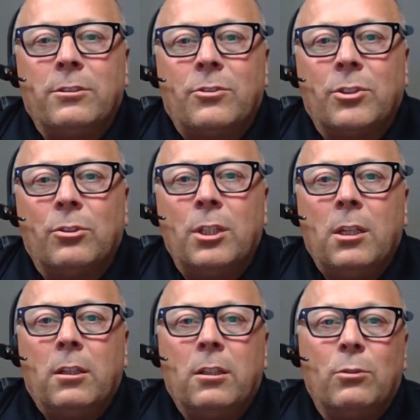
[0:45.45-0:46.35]
And so,
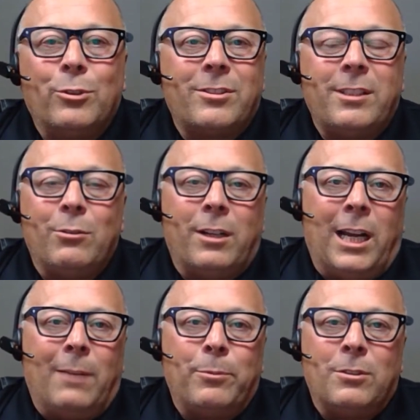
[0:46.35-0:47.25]
we'll see what
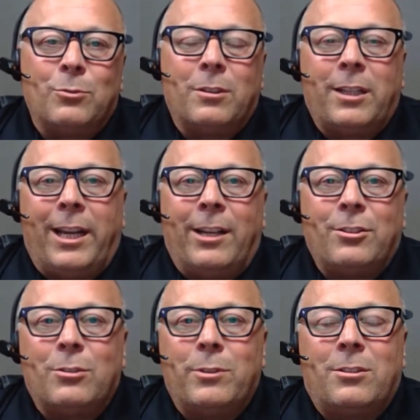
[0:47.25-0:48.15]
happens with
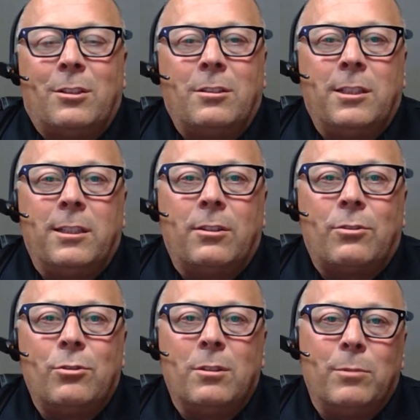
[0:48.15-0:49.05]
cash as we start to
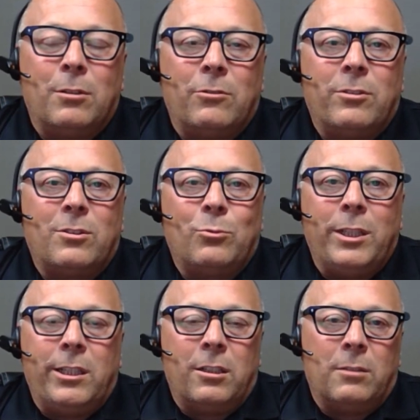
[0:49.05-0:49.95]
get through the middle of this
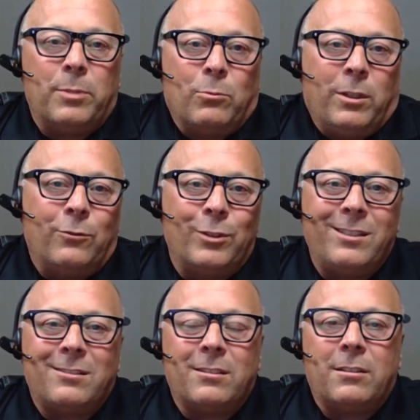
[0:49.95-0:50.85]
week here, but we've
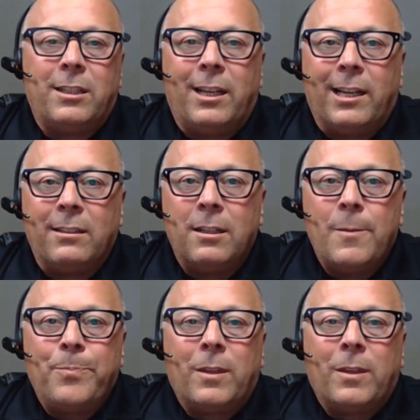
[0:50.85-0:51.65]
recently had